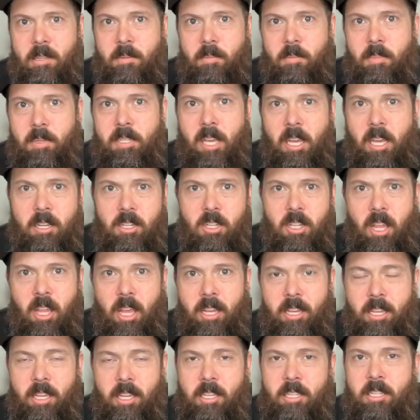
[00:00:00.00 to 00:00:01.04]
some potential
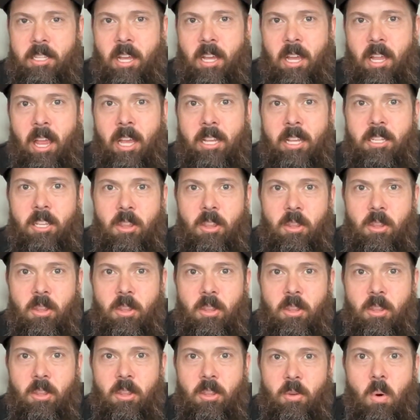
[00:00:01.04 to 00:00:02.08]
ideas. And I like to
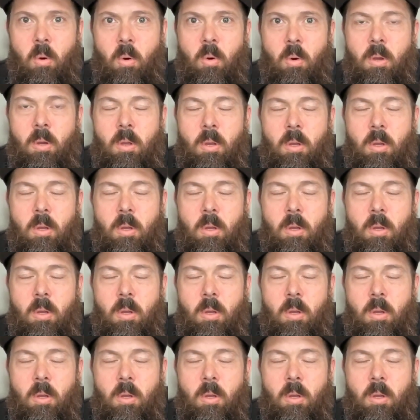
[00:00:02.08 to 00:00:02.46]
throw